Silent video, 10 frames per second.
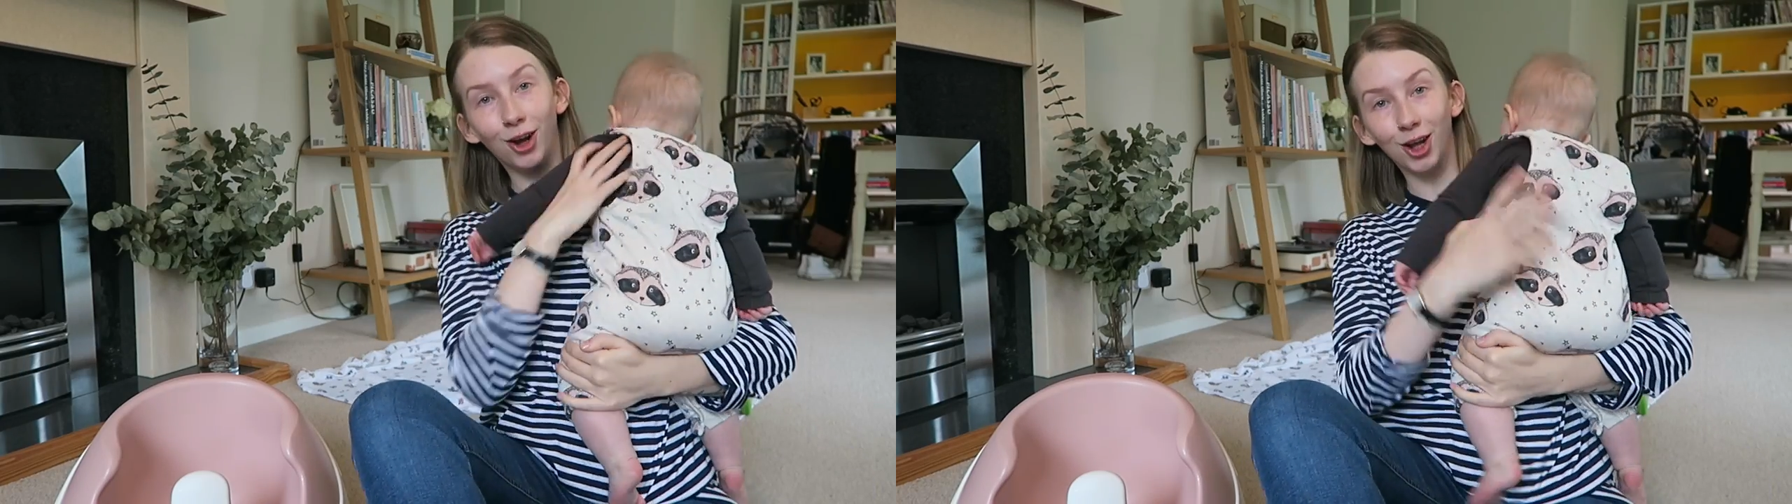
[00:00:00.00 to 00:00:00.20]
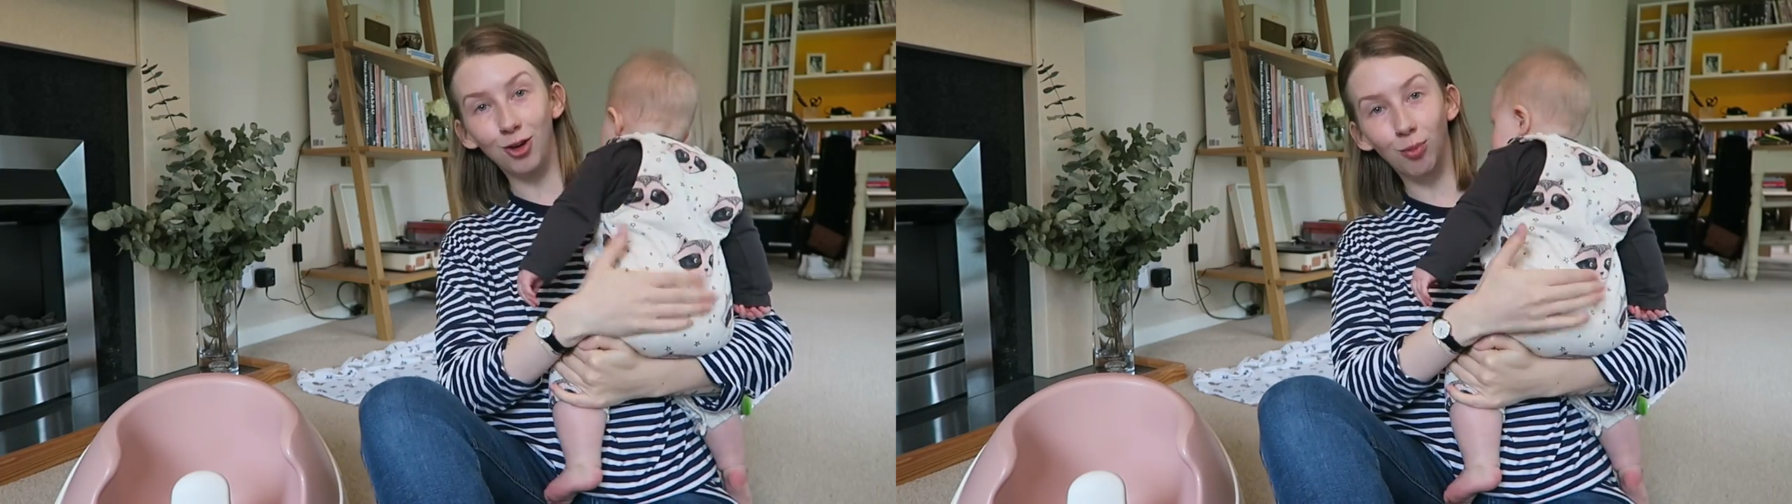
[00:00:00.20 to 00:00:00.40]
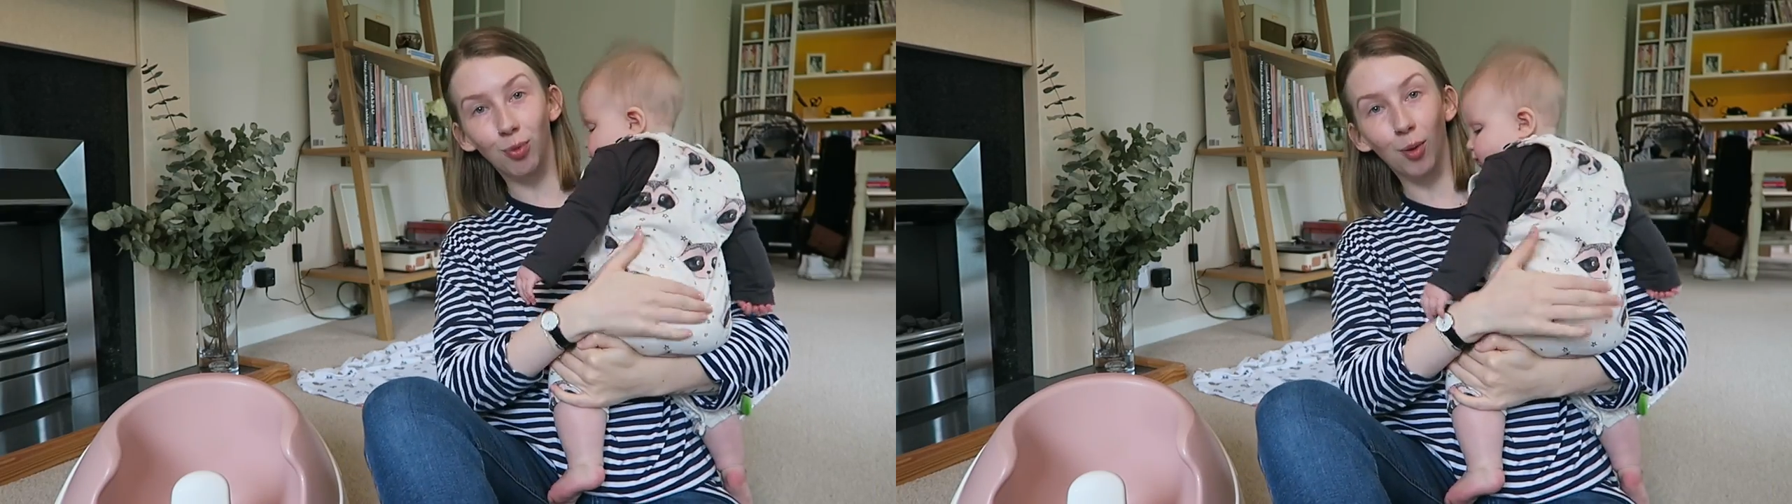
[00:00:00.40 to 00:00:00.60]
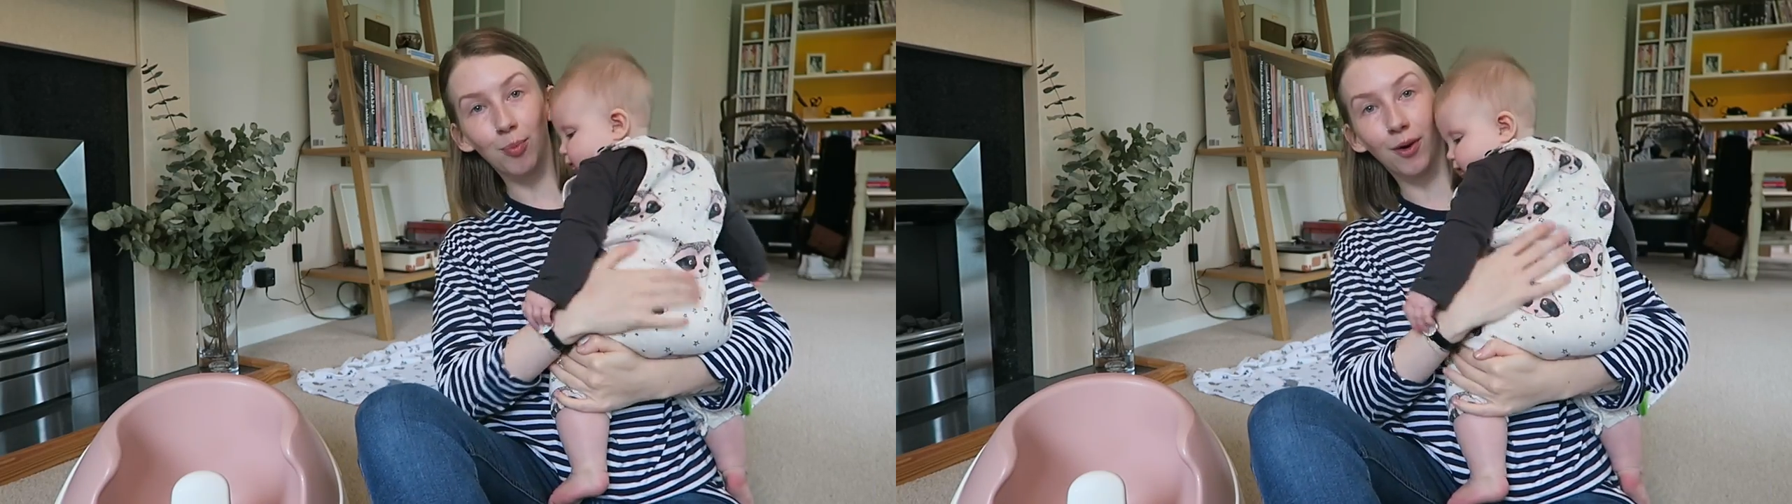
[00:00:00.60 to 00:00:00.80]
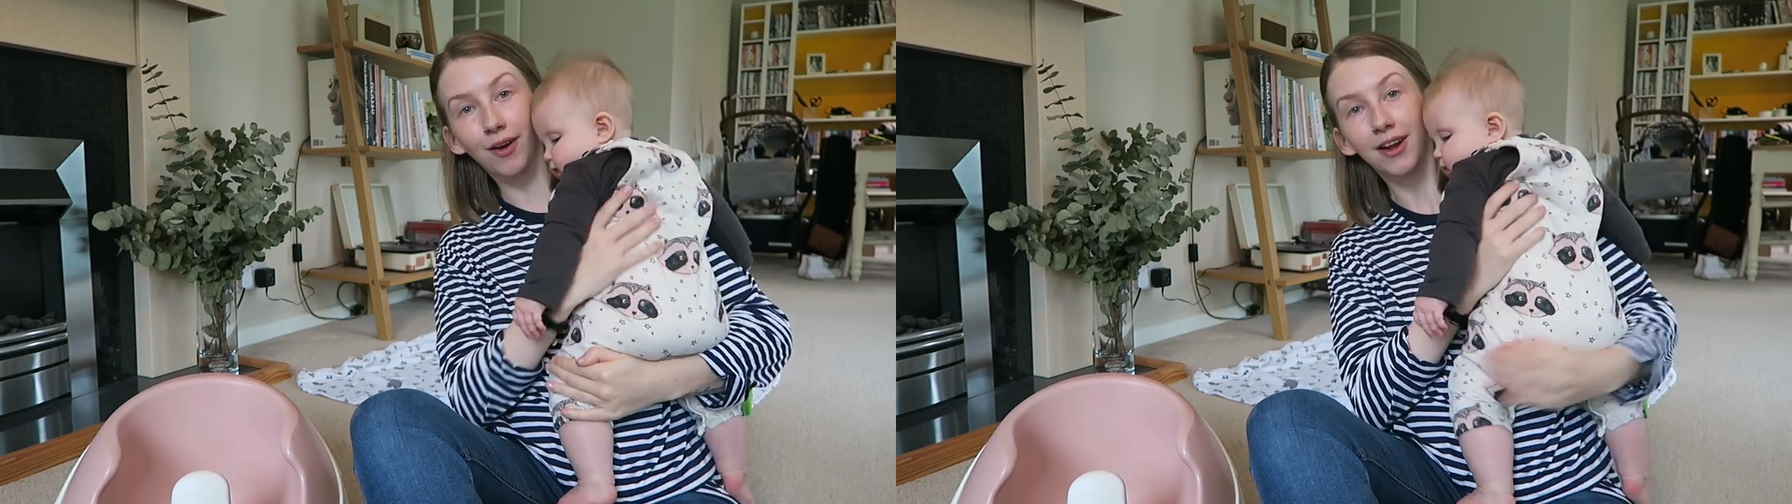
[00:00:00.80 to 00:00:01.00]
Look at your
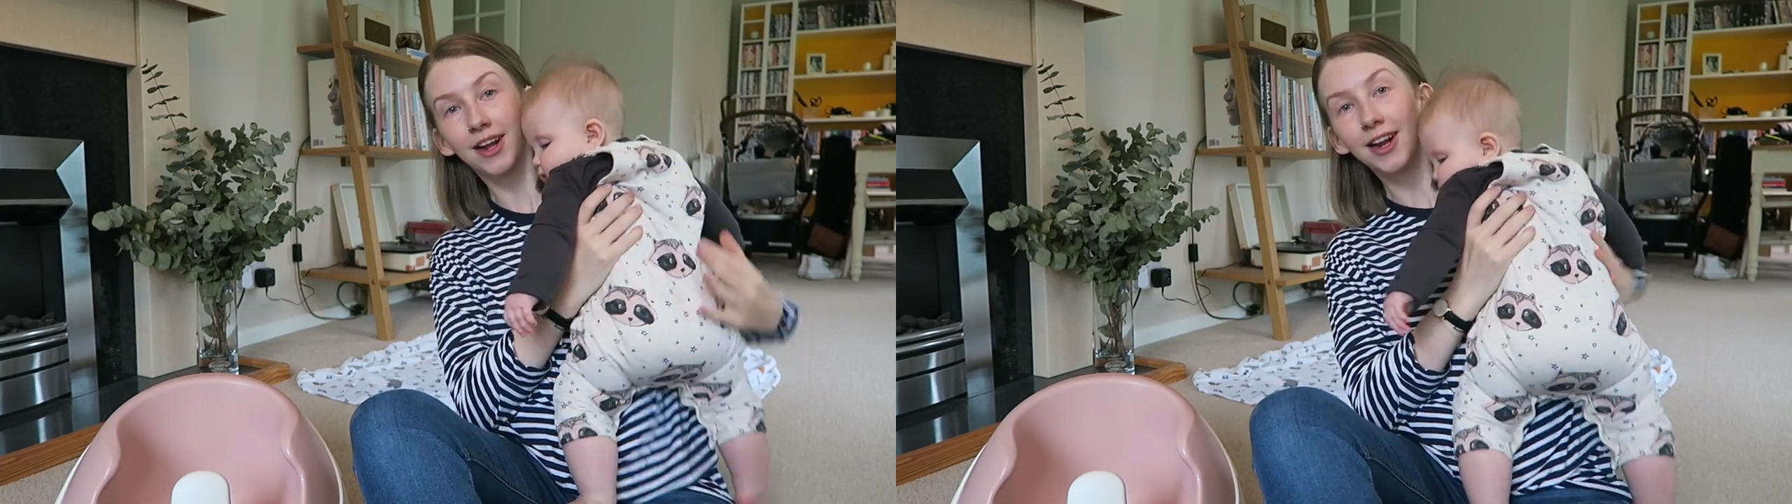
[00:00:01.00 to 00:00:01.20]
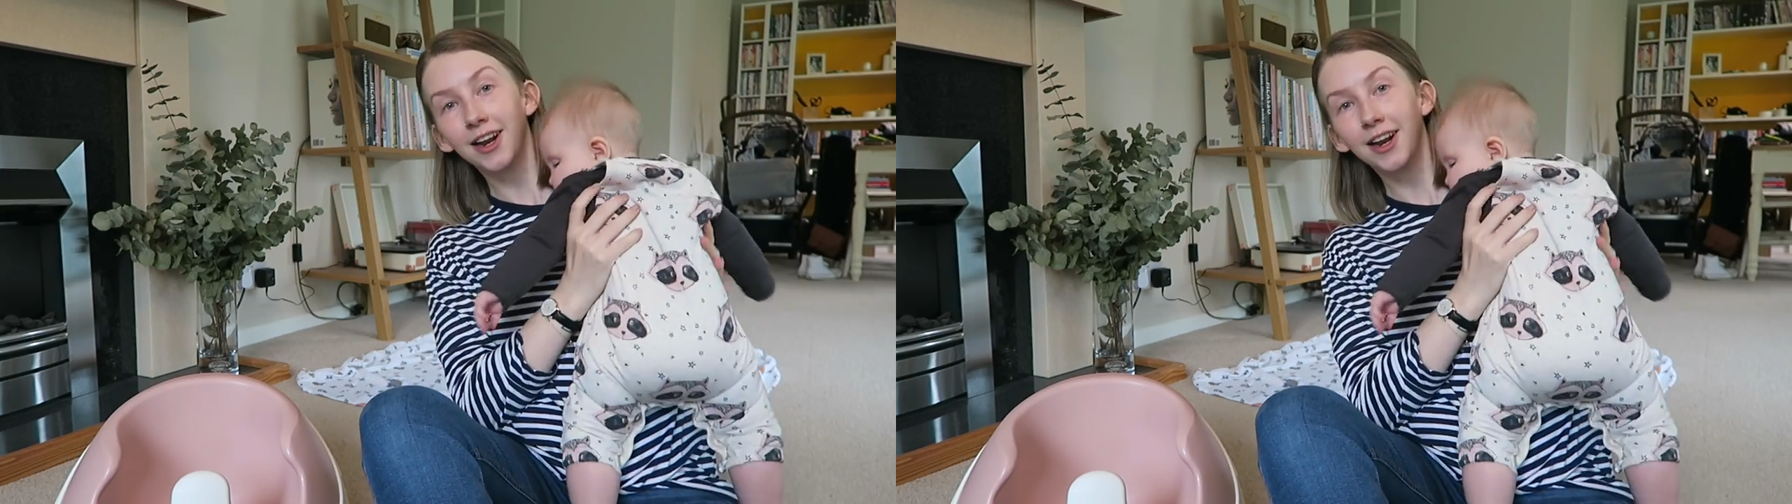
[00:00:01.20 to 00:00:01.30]
bop bop.